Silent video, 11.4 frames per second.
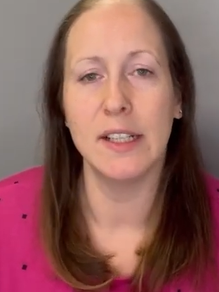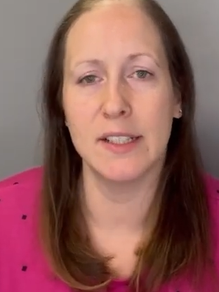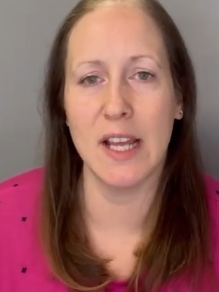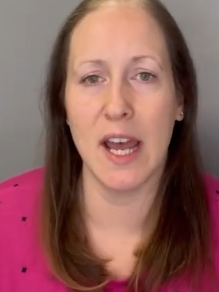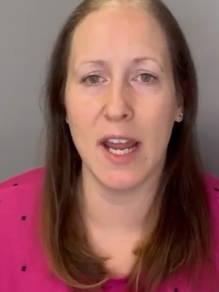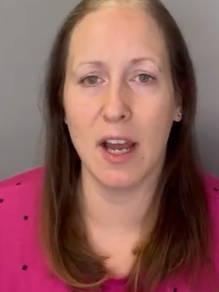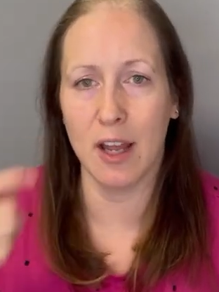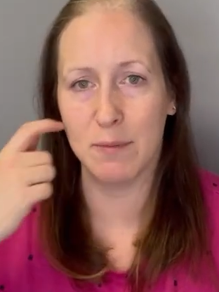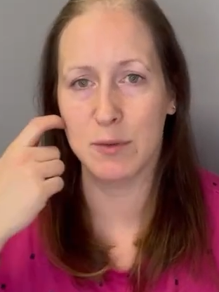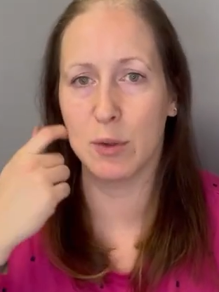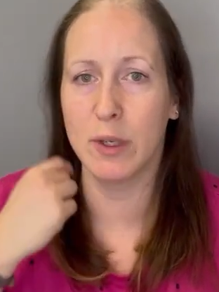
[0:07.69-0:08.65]
Today I
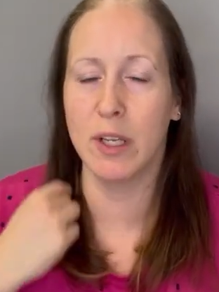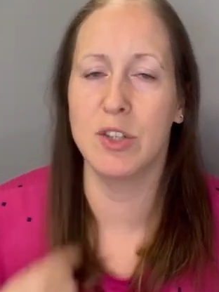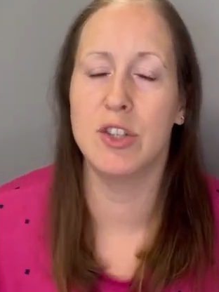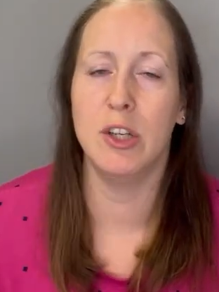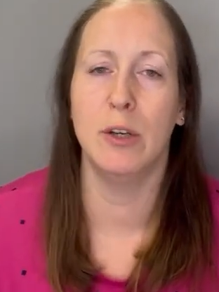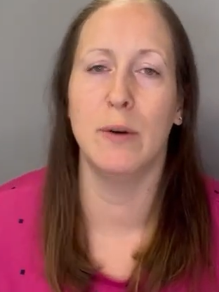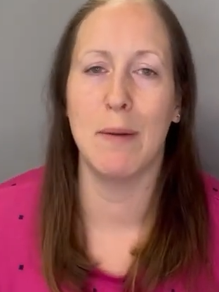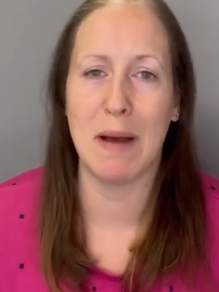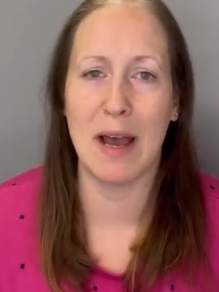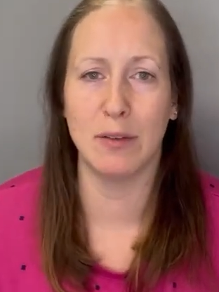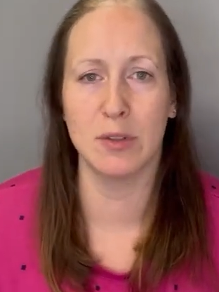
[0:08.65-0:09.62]
am talking to you
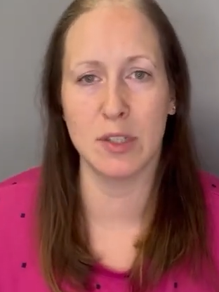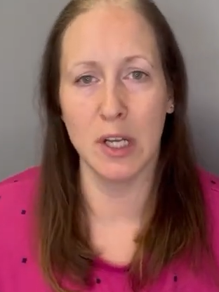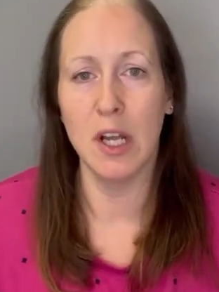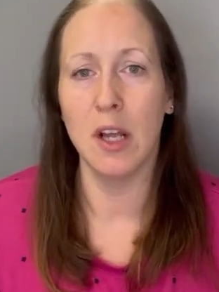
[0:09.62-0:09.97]
about